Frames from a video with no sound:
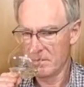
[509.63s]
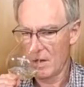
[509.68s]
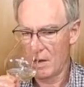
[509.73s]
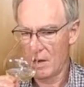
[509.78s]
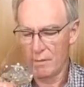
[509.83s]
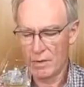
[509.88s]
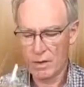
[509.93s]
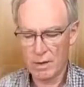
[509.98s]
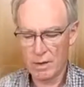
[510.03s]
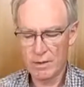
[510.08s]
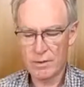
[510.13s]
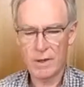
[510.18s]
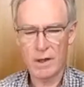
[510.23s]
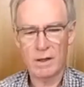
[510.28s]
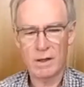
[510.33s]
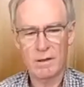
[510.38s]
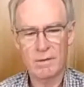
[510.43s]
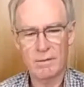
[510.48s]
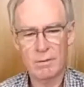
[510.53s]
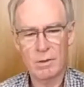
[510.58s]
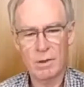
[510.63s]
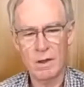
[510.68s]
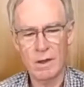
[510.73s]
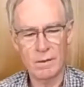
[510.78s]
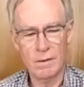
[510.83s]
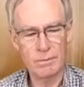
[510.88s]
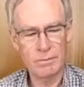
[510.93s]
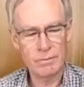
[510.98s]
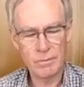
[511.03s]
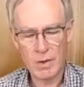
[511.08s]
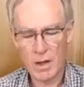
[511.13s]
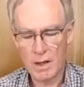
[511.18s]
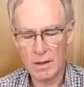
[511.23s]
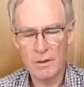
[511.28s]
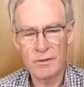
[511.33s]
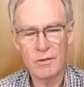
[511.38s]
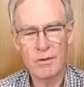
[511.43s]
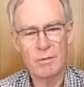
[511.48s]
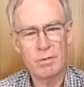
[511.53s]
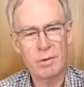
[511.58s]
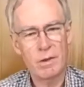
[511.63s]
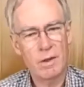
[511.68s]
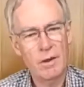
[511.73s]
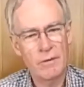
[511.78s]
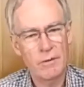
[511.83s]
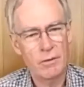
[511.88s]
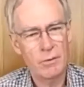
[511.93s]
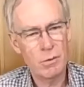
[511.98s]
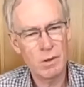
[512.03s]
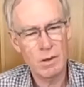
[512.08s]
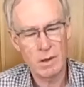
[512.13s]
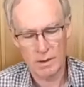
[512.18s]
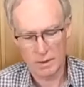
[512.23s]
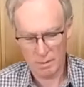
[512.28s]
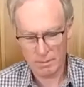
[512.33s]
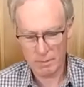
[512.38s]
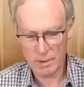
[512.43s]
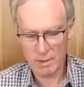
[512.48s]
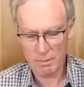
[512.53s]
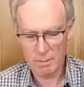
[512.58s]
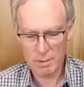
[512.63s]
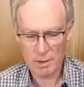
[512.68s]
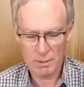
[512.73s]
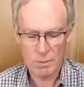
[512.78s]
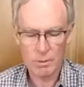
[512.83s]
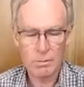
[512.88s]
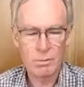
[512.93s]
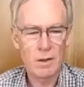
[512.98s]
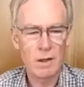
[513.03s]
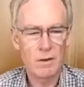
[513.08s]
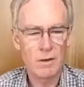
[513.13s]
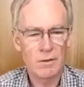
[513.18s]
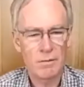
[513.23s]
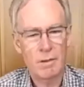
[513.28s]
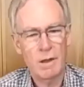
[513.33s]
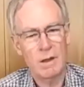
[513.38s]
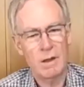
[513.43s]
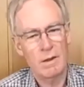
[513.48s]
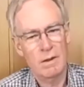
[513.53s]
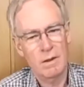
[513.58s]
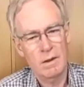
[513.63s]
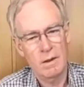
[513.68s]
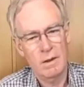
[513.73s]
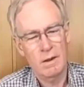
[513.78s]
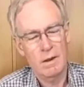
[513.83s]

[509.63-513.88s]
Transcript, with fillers: Very attractive wine, and a surprising wine. Not many people would expect